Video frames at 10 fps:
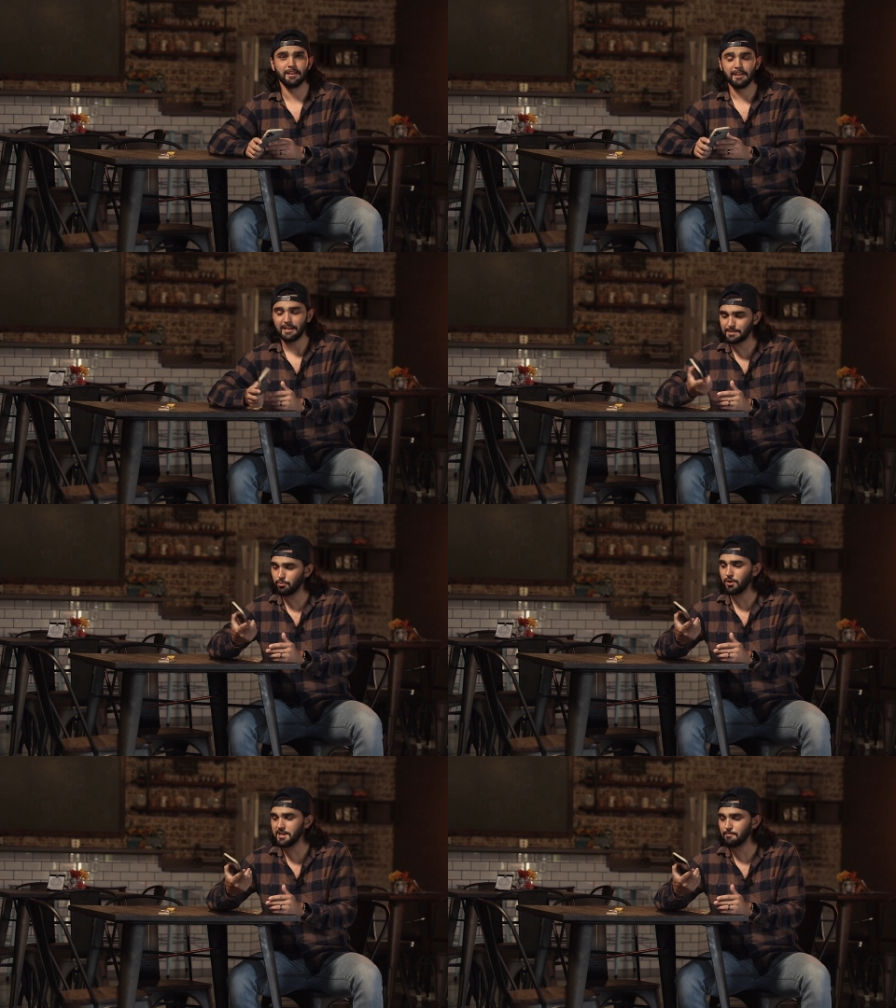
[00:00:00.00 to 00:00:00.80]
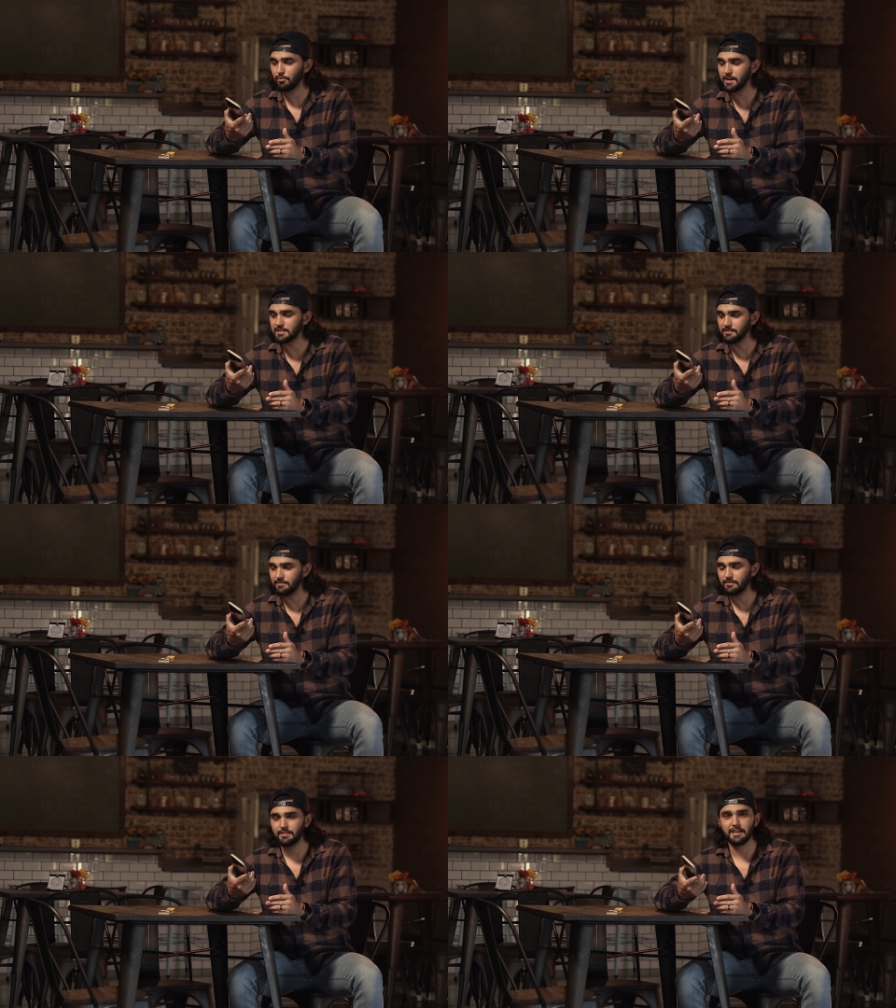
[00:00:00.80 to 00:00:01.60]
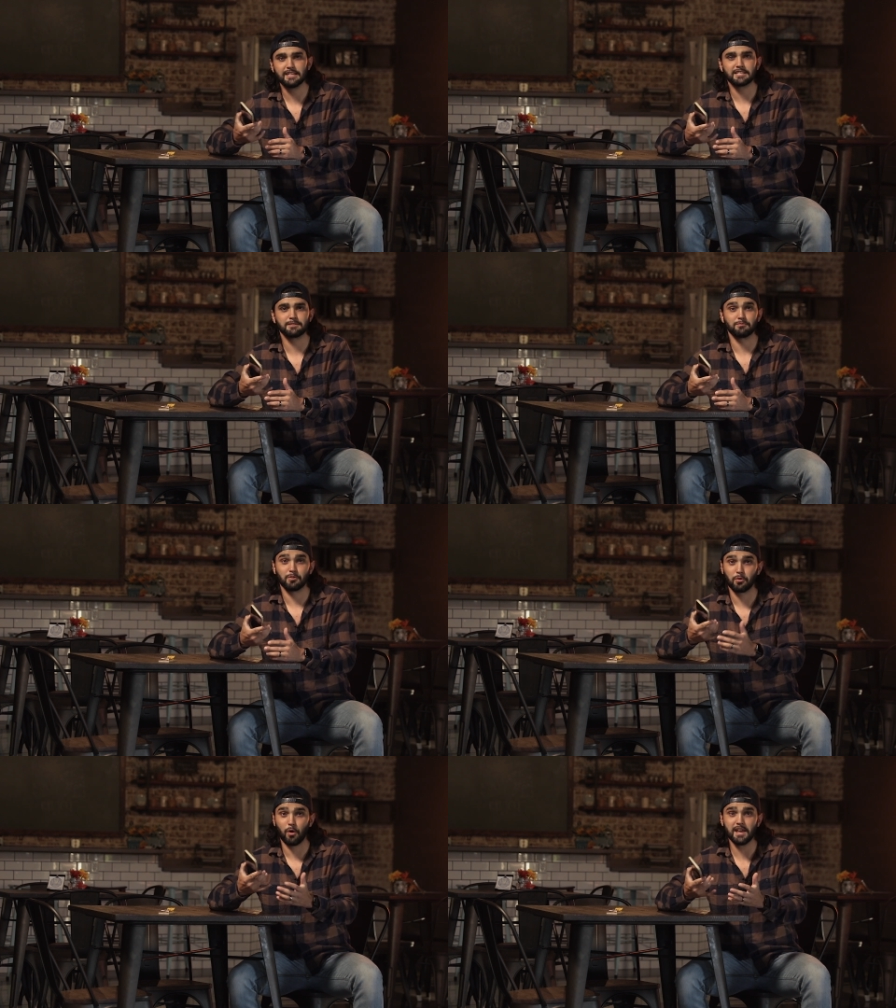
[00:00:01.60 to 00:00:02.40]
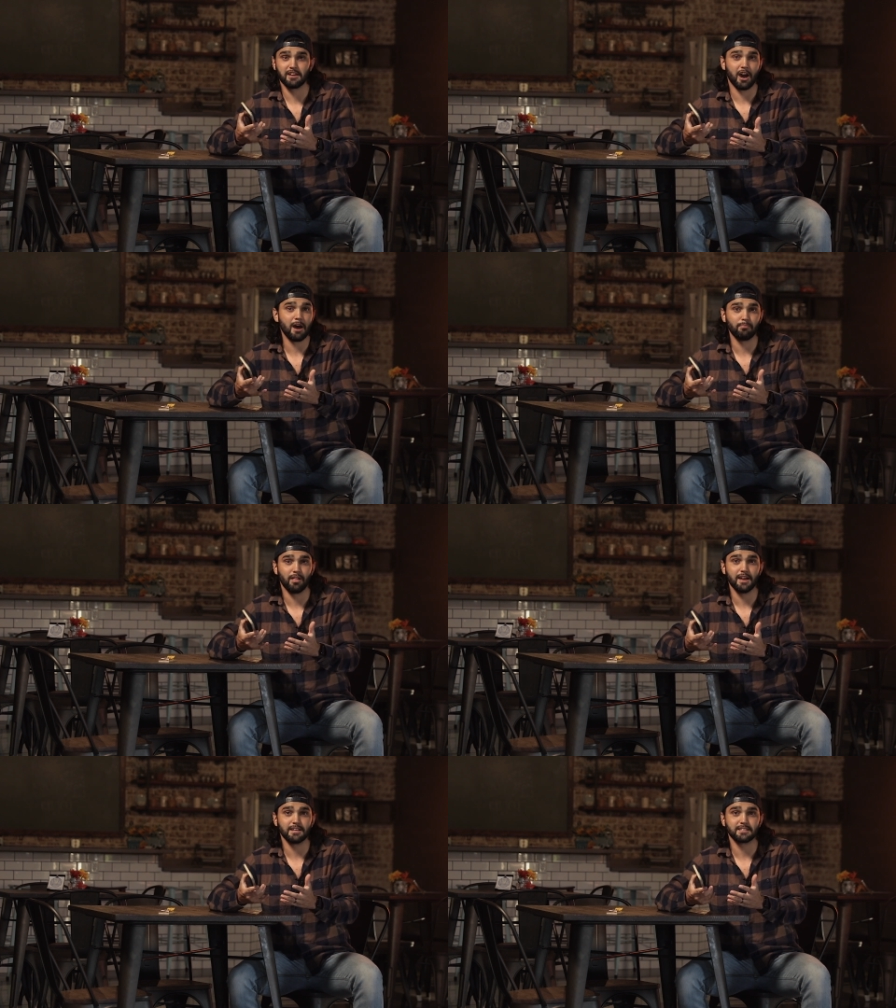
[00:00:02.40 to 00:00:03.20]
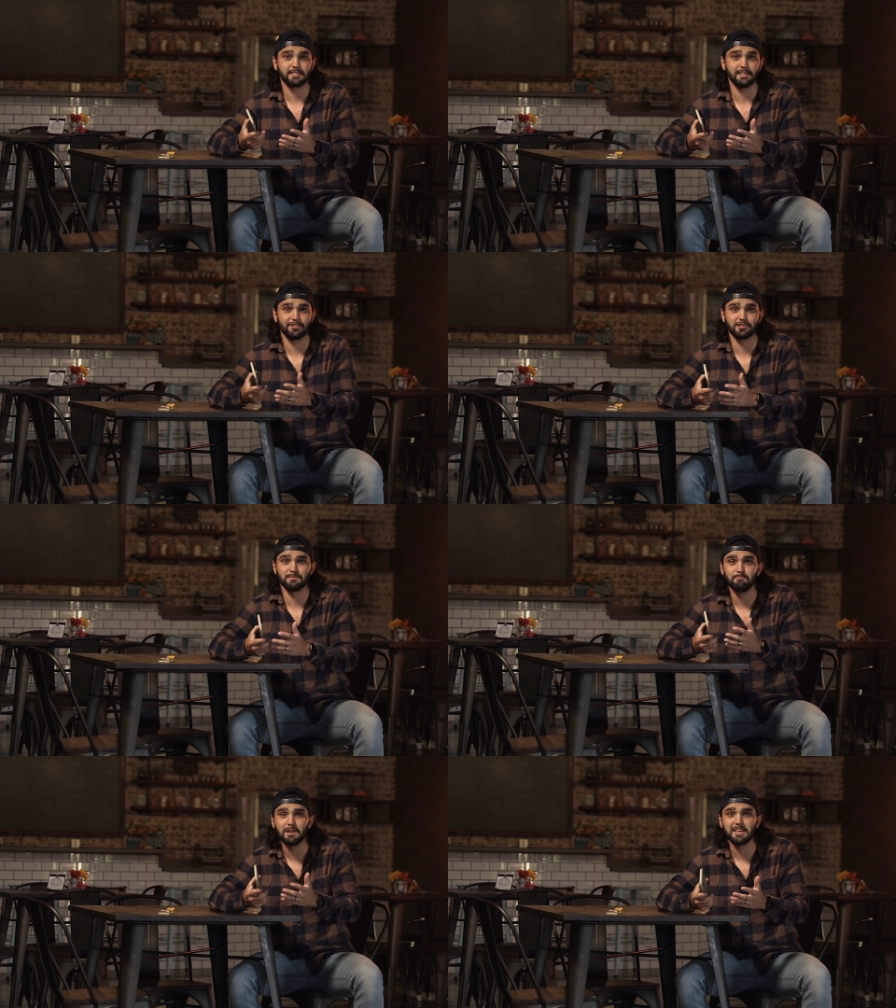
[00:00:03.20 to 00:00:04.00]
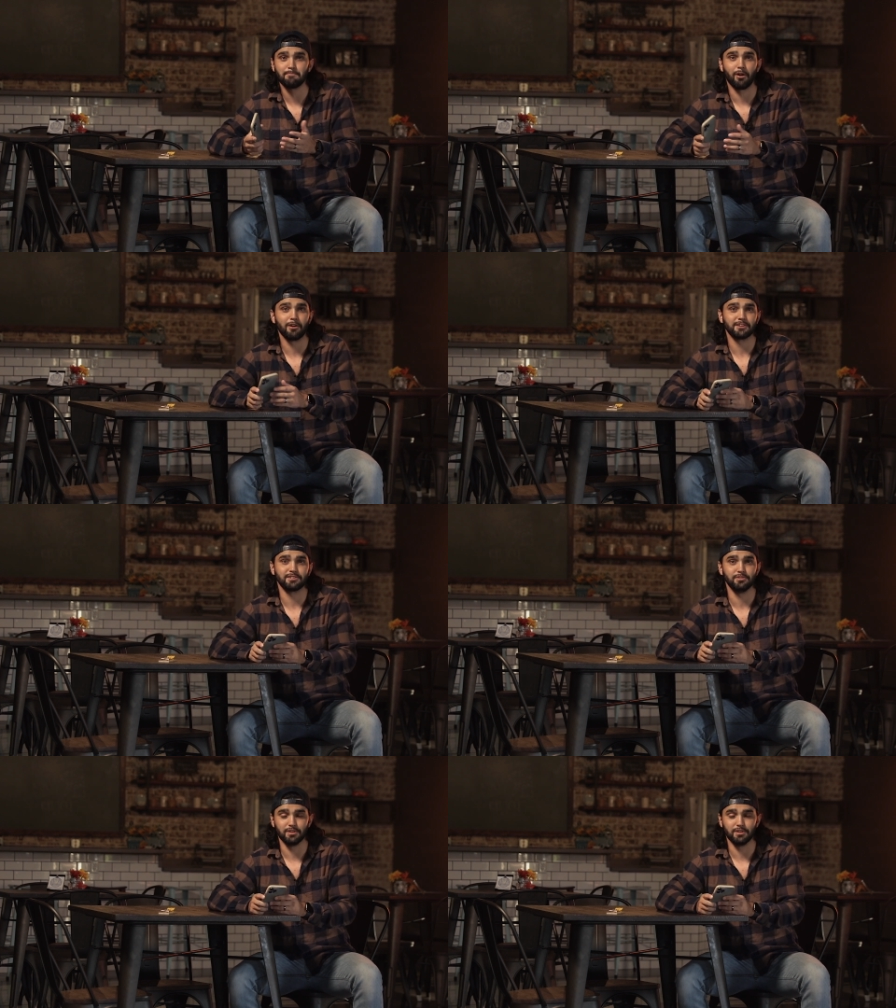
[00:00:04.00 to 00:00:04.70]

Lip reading: It's pretty impressive. It's quite complex and there's many parts to